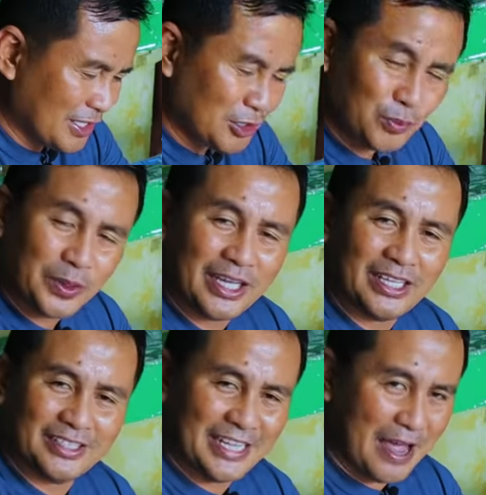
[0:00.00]
this
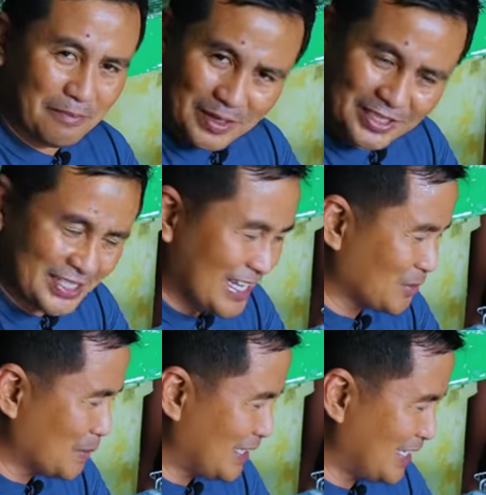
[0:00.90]
will damage
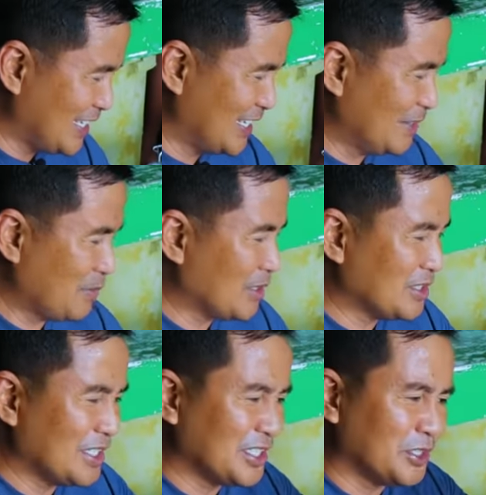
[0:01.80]
actually,
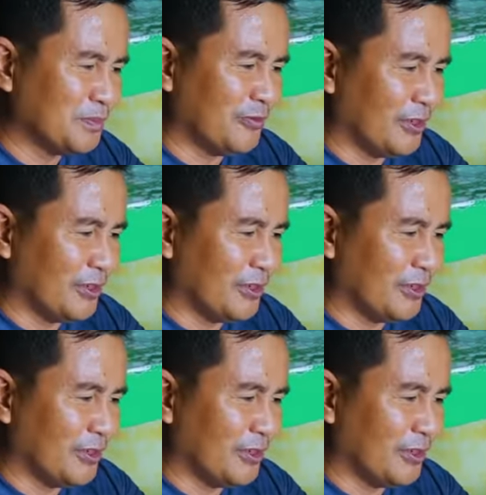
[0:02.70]
because this is